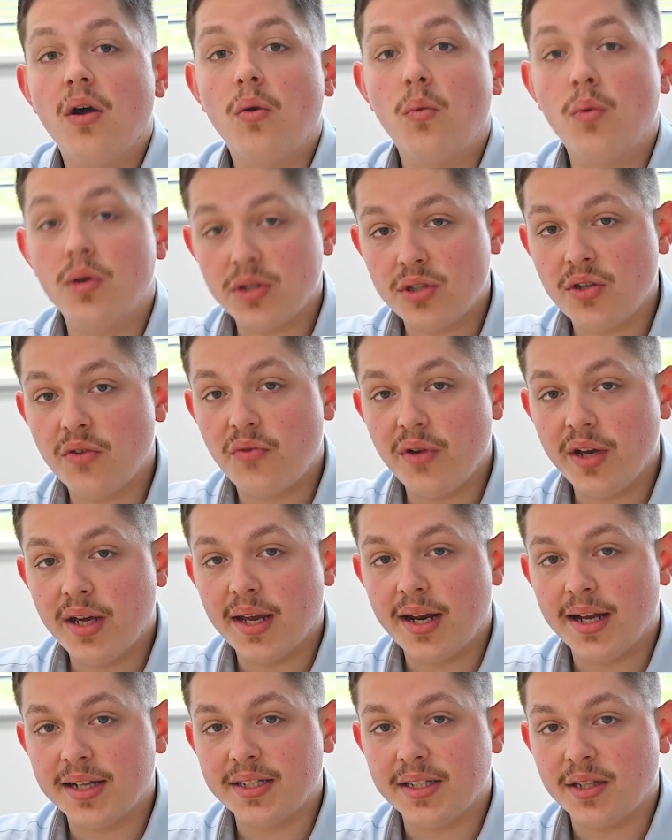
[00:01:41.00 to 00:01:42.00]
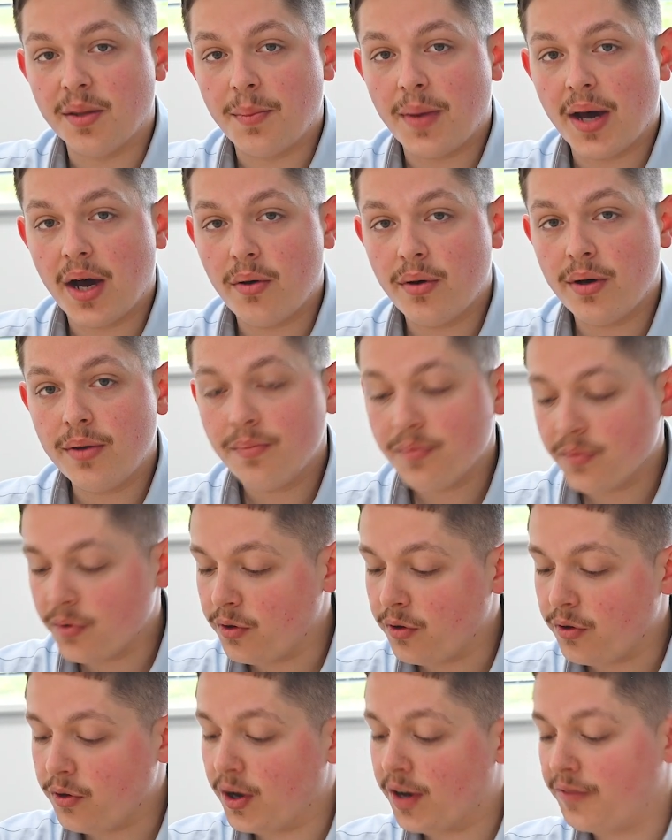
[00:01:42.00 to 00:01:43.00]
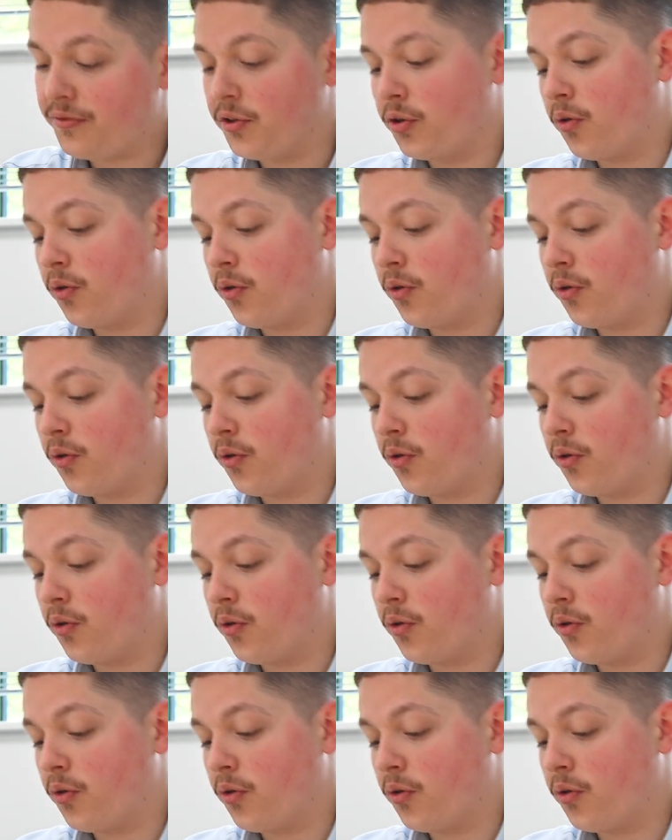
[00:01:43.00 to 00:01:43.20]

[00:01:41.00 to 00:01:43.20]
Once you've reconnected the power, you have to